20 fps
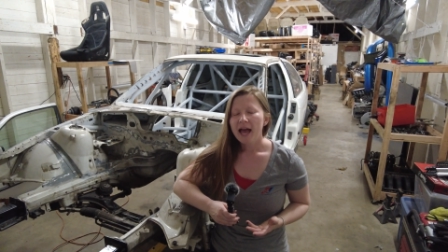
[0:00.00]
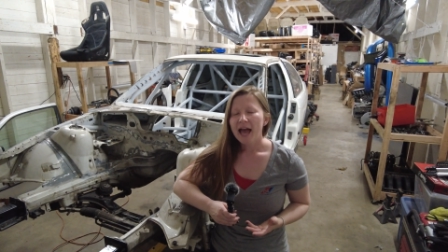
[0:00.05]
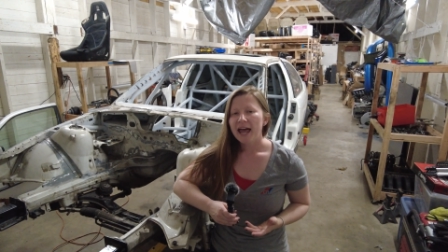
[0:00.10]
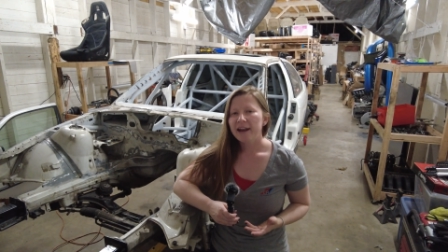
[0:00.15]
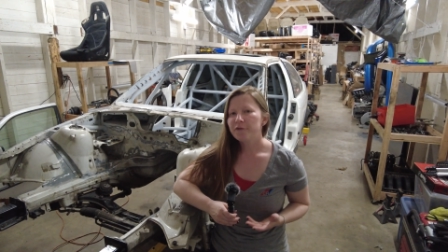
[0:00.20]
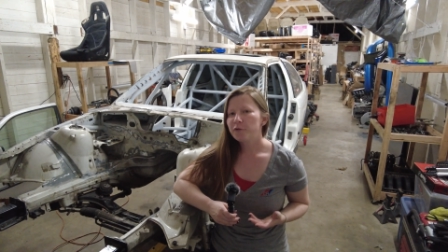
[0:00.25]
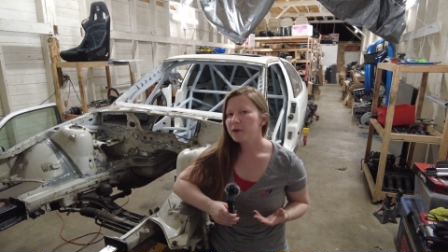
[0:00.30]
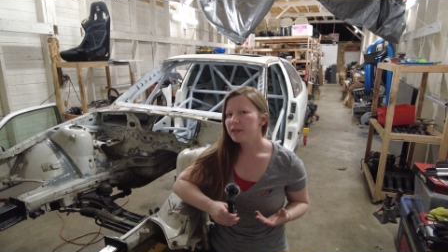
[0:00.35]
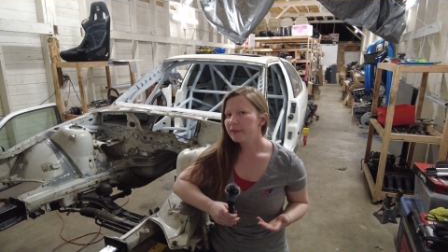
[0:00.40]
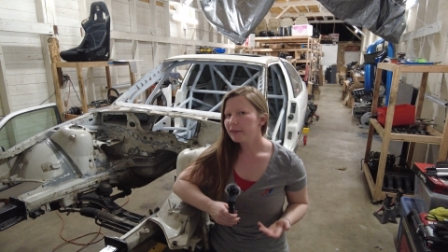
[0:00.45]

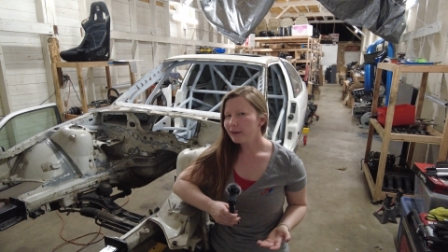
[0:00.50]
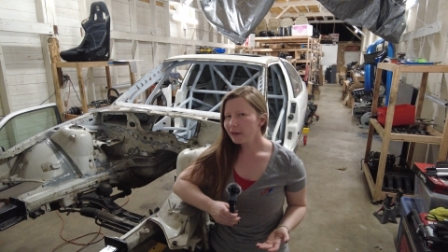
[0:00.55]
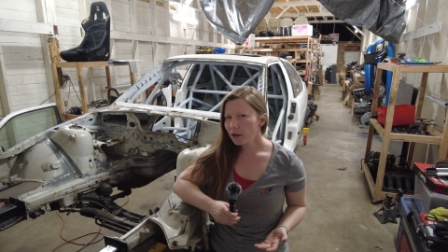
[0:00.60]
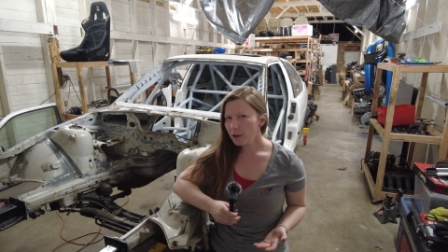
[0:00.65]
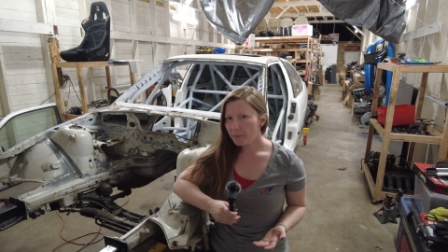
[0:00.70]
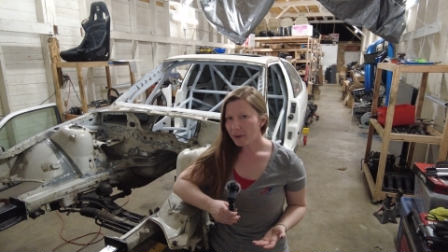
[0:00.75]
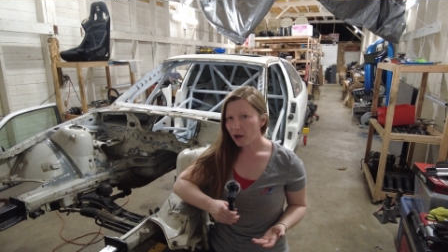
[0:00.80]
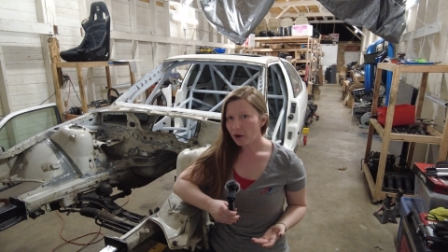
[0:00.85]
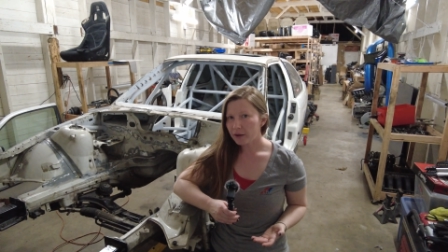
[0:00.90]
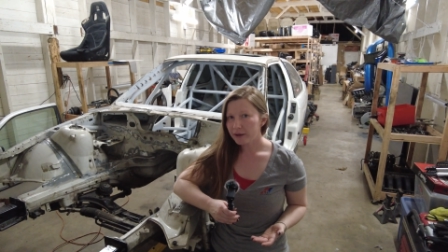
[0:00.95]
And if we think
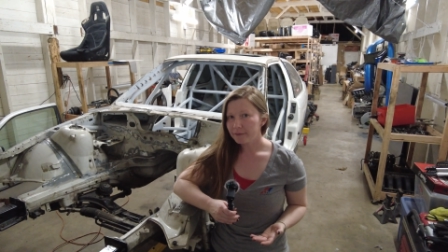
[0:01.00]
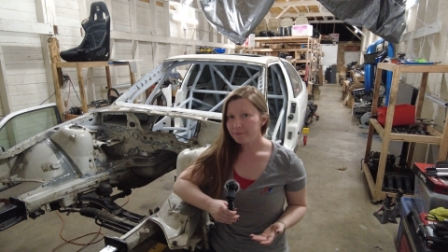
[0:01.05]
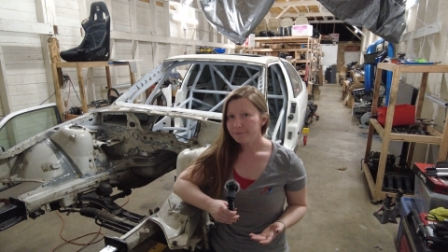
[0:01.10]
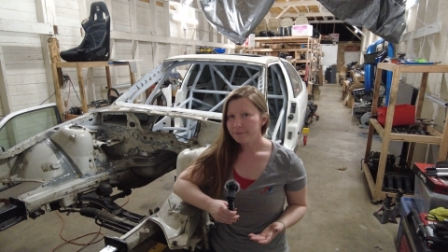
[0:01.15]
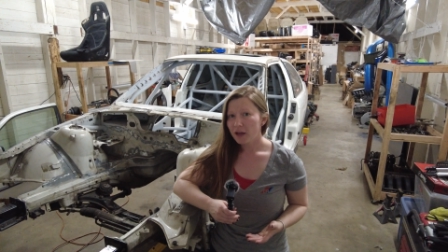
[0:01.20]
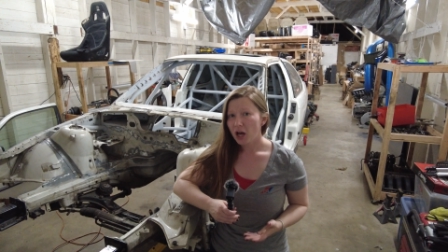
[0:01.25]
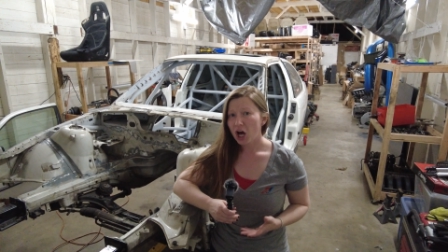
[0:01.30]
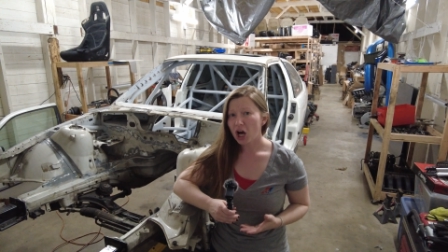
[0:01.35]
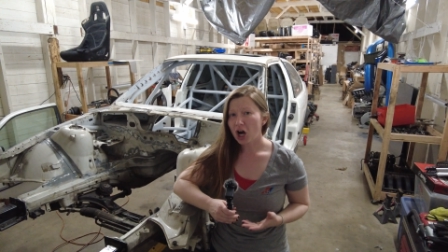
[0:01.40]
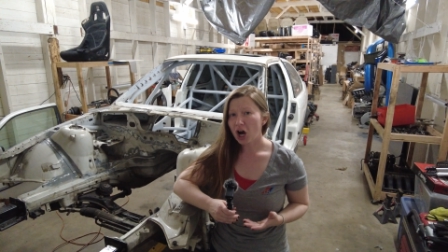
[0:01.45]
about it,
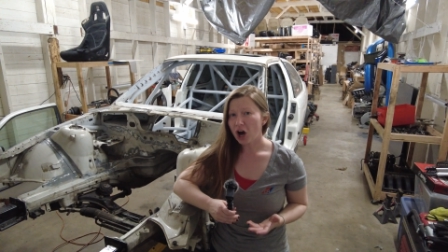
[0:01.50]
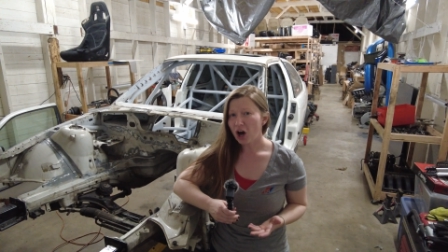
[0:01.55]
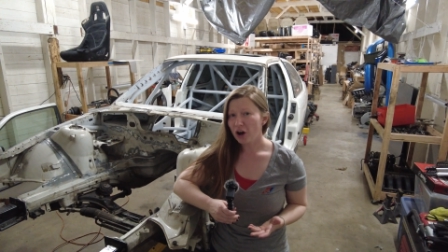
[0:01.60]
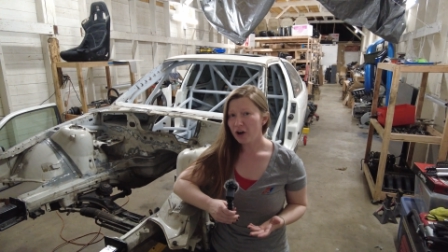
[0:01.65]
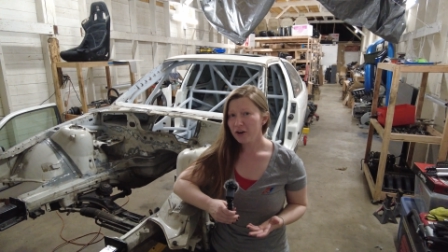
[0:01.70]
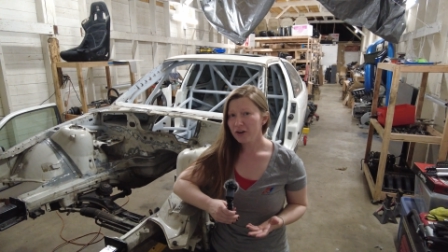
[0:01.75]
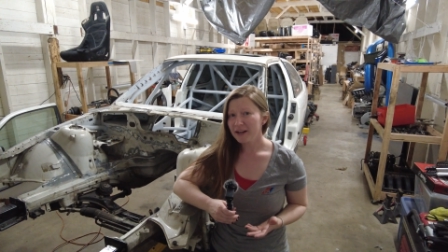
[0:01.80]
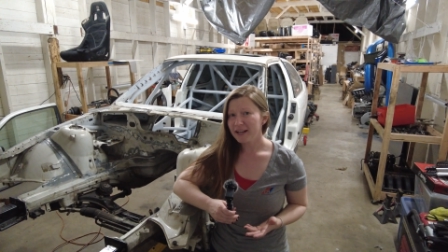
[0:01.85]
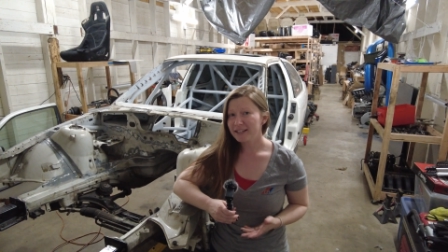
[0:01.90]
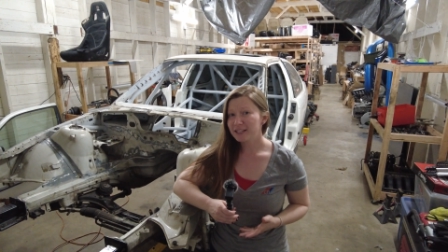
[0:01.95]
a
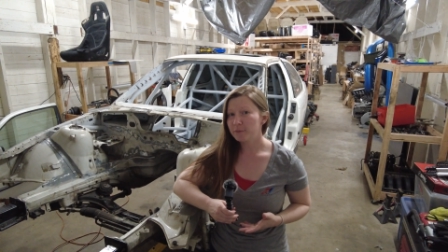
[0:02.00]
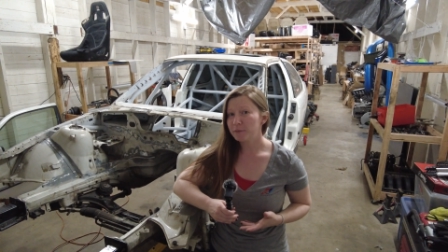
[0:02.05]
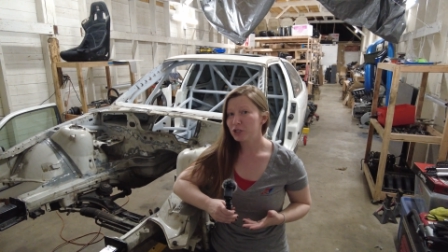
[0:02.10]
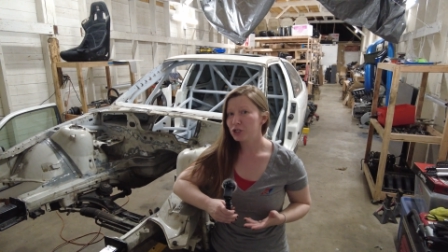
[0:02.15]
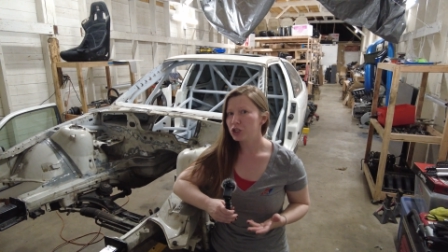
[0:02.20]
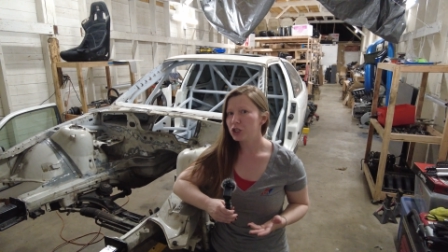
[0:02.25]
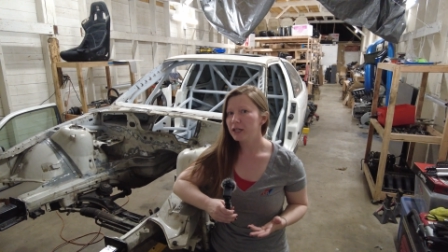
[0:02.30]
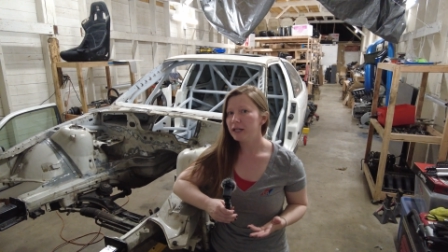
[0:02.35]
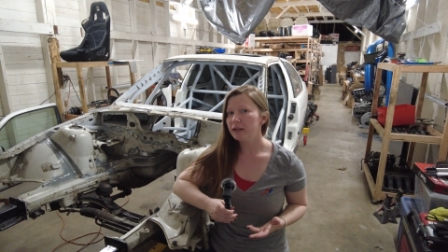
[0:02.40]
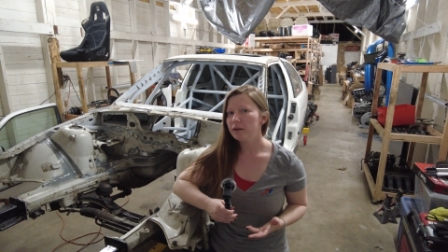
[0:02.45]
car is a
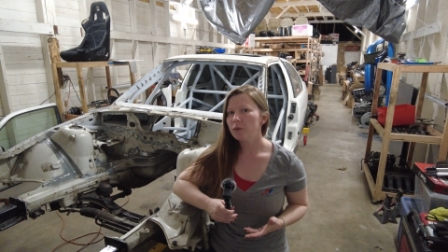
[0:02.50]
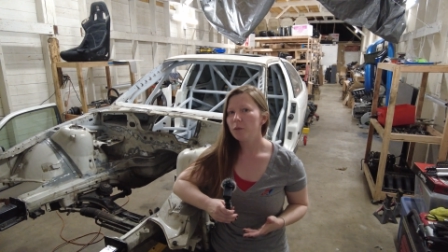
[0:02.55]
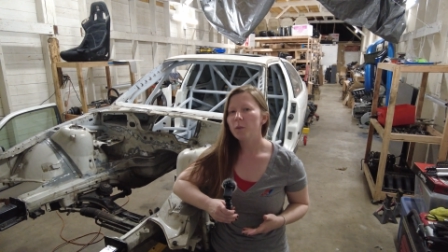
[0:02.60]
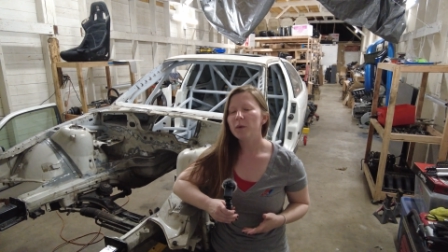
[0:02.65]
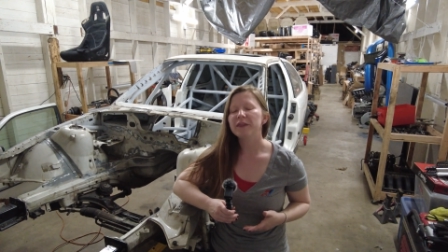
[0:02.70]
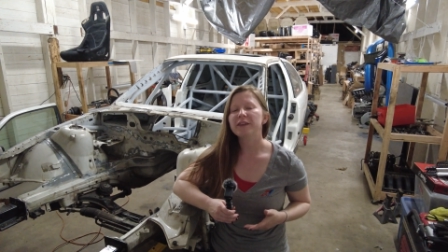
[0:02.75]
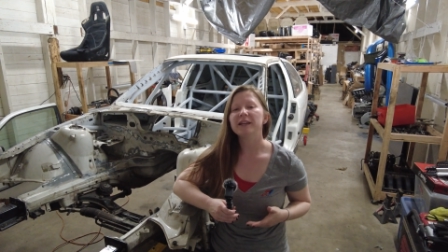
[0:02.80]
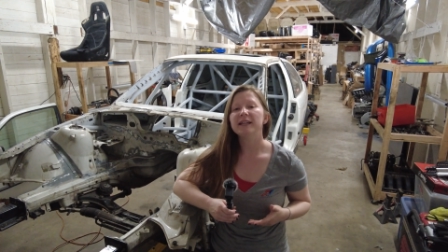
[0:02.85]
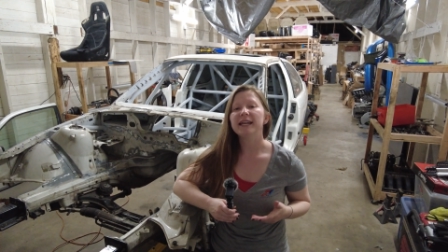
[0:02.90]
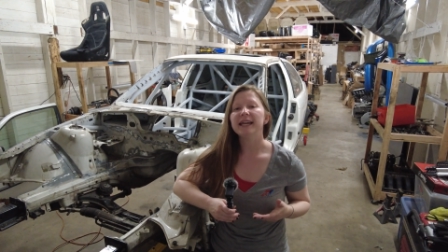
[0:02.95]
machine
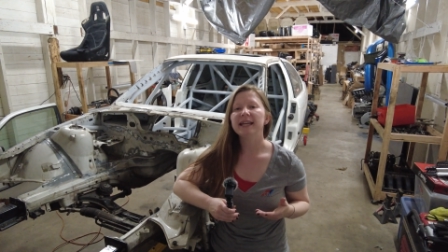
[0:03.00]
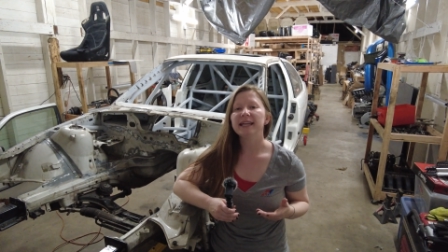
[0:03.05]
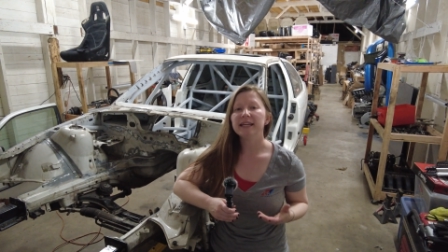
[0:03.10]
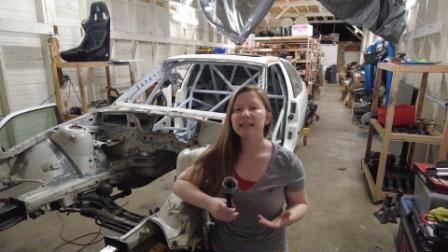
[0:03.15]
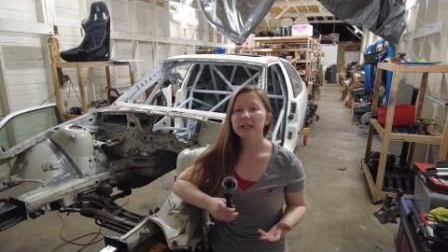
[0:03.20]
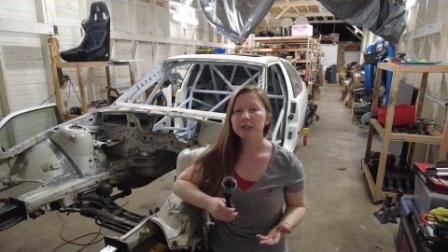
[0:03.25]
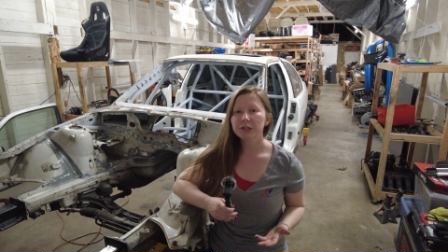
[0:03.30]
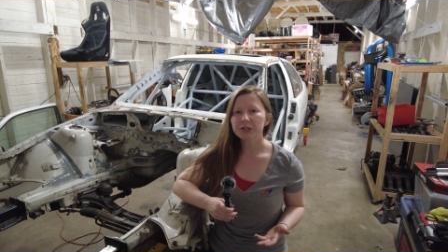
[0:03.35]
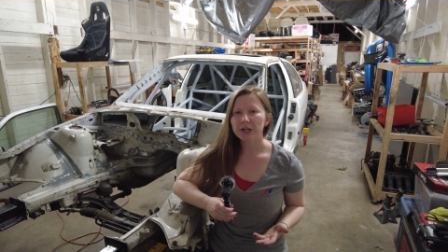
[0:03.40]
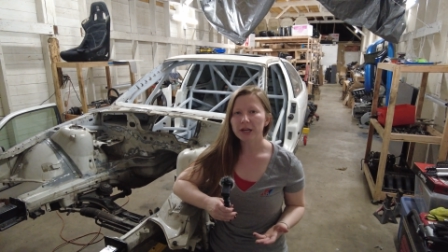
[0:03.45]
with an
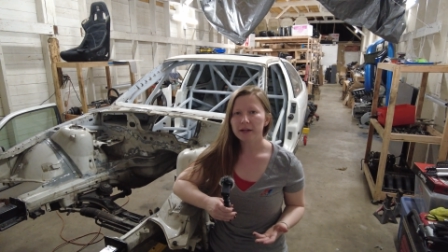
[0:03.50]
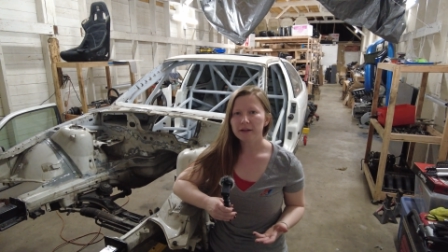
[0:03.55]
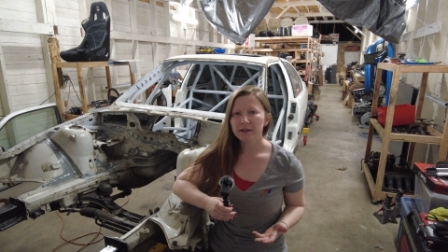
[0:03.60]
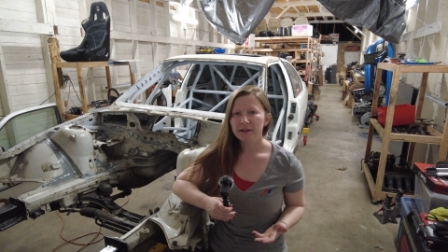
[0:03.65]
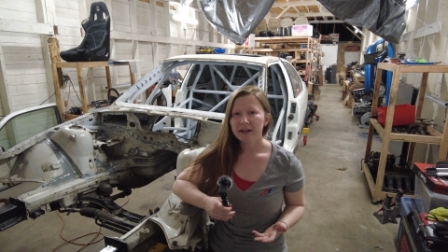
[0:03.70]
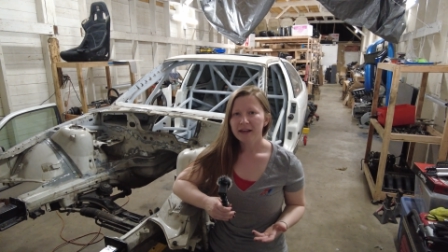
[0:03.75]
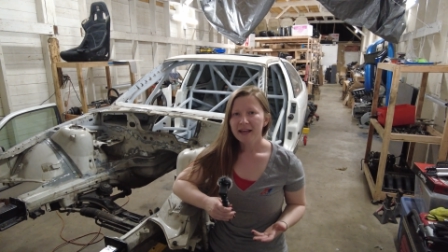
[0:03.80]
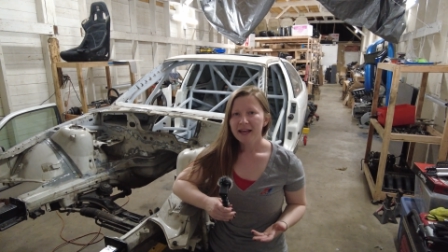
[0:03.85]
engine.